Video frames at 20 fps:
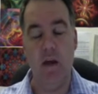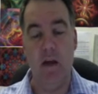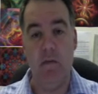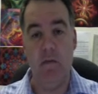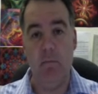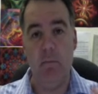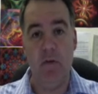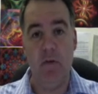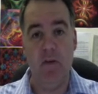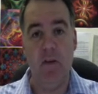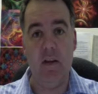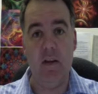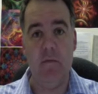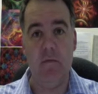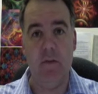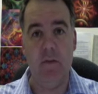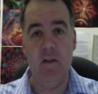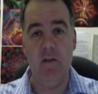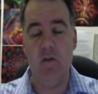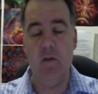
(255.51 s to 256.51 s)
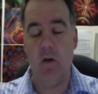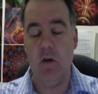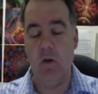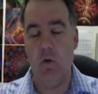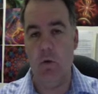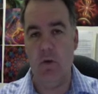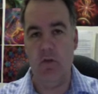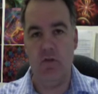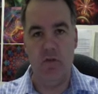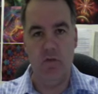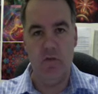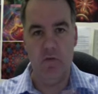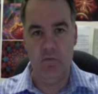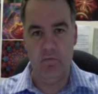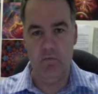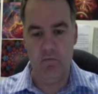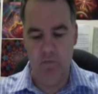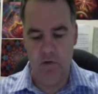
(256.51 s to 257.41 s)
and particularly for these kind of questions,